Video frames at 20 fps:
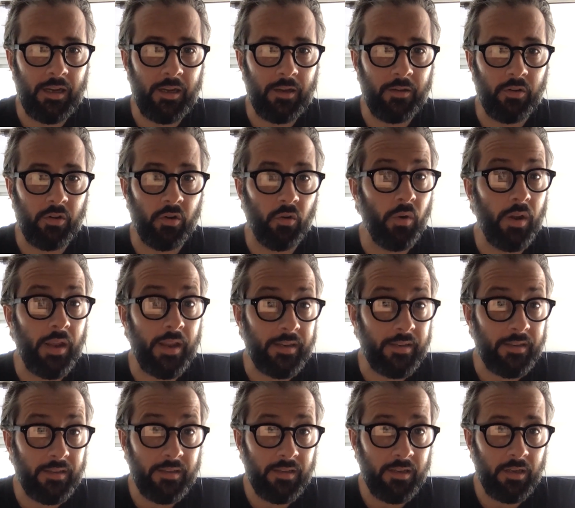grit.
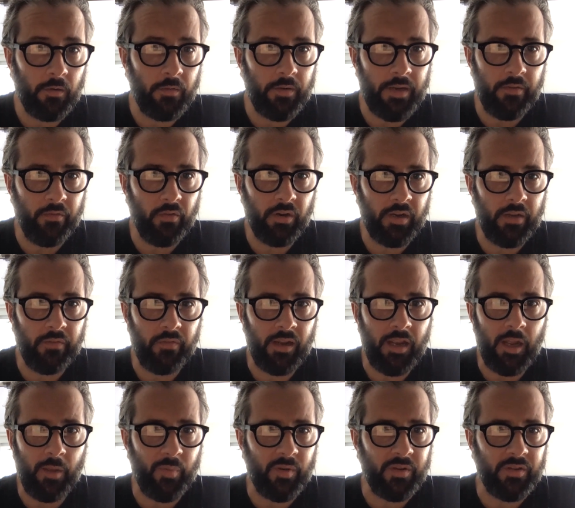Never giving
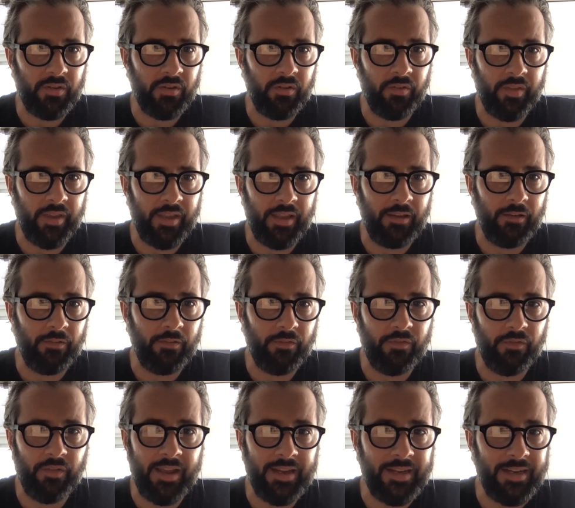up until they
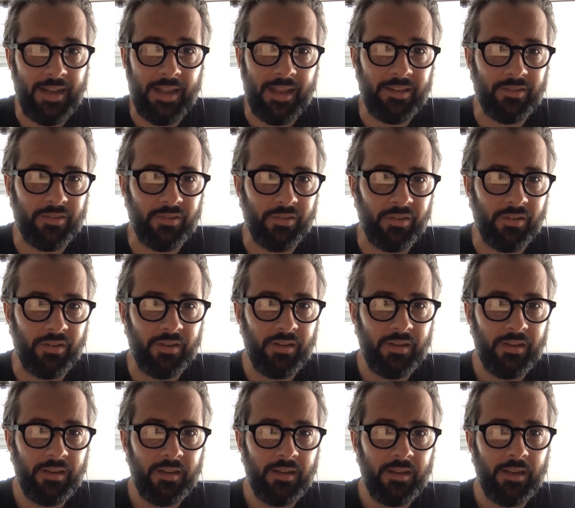find an answer.
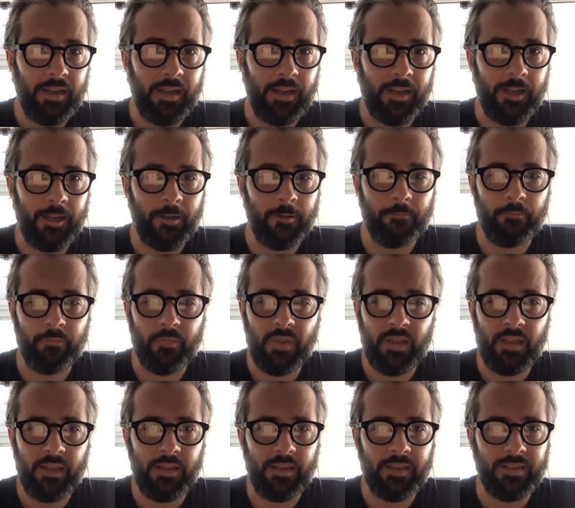
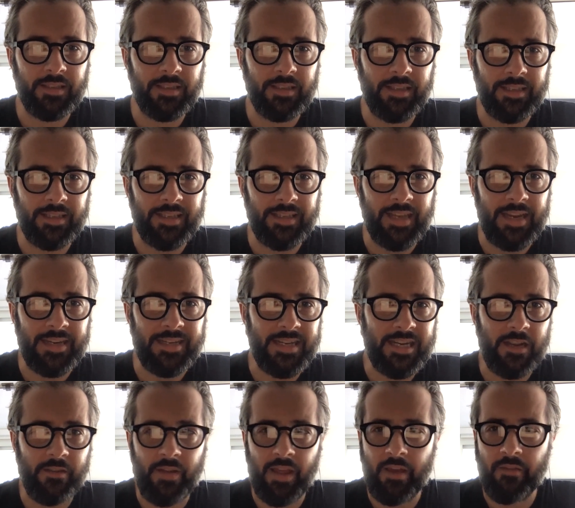This
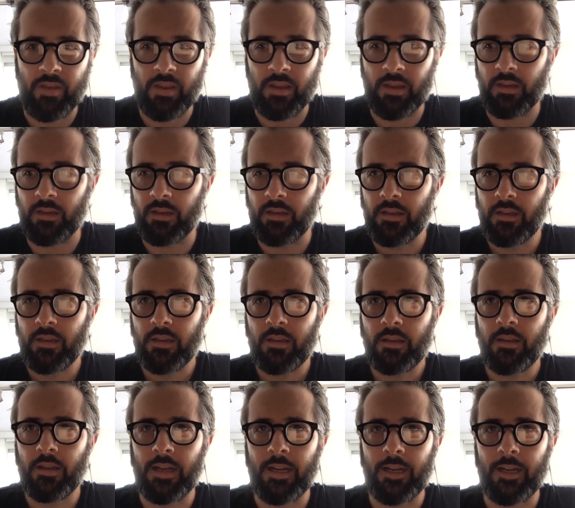idea of having
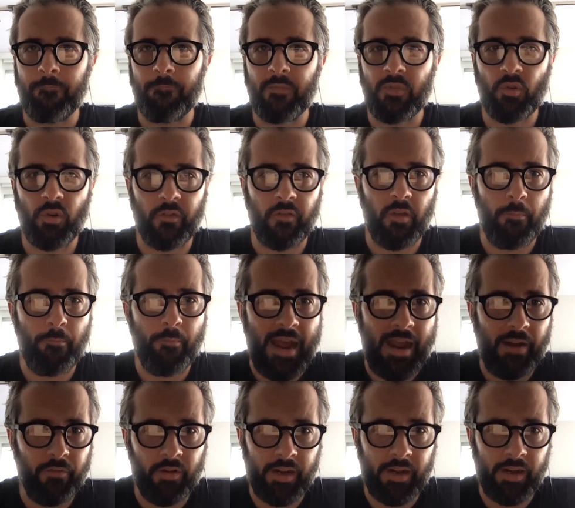sort of a
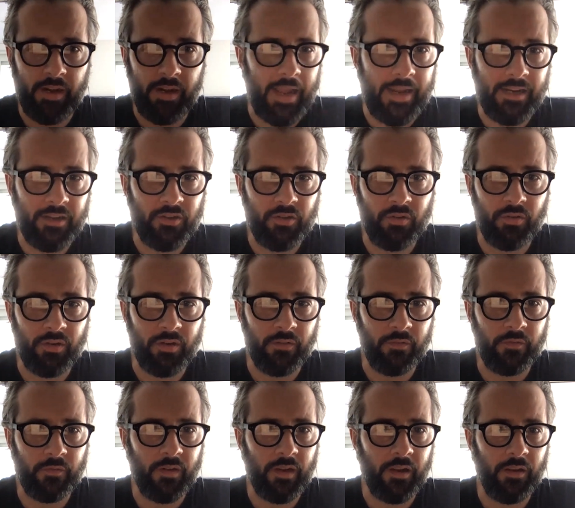maverick attitude
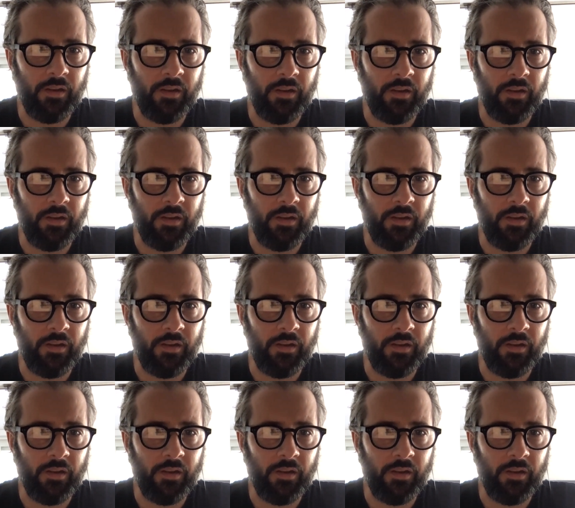of